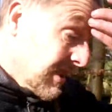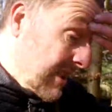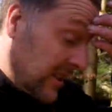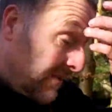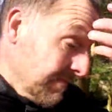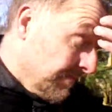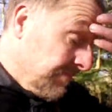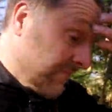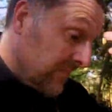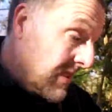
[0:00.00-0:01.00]
It um,
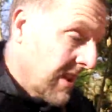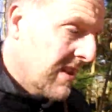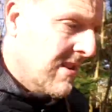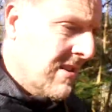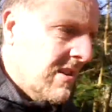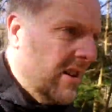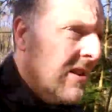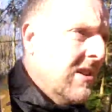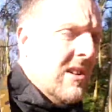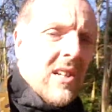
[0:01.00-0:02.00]

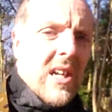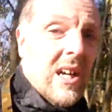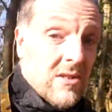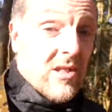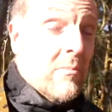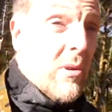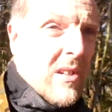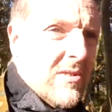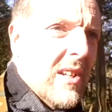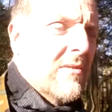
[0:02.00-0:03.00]
it actually
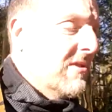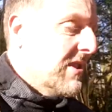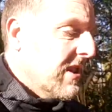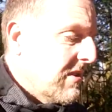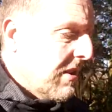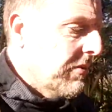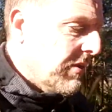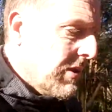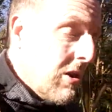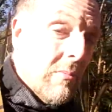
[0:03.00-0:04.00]
breaks down the teeth
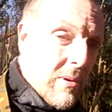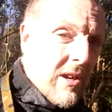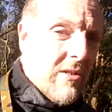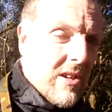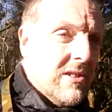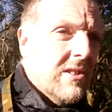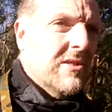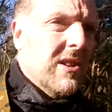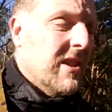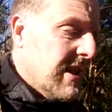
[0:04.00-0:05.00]
over a long period.
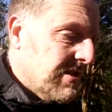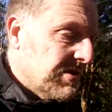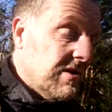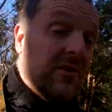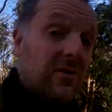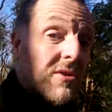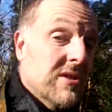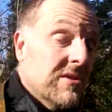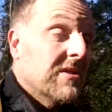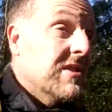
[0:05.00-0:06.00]
It, it actually
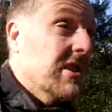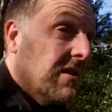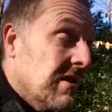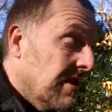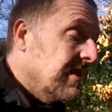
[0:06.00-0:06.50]
destroys the teeth.